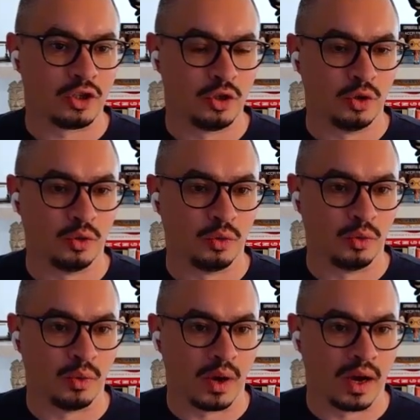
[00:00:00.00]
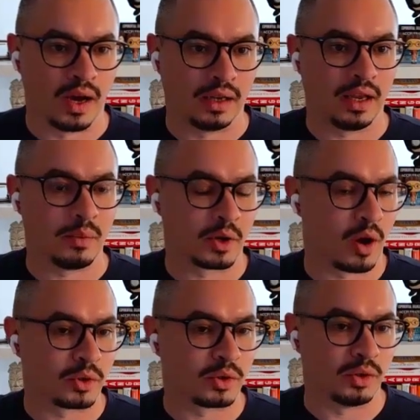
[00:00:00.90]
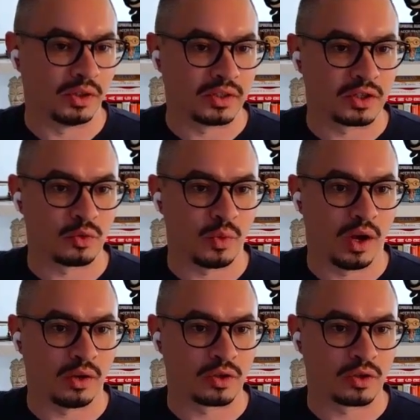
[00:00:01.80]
to labor opportunities as well.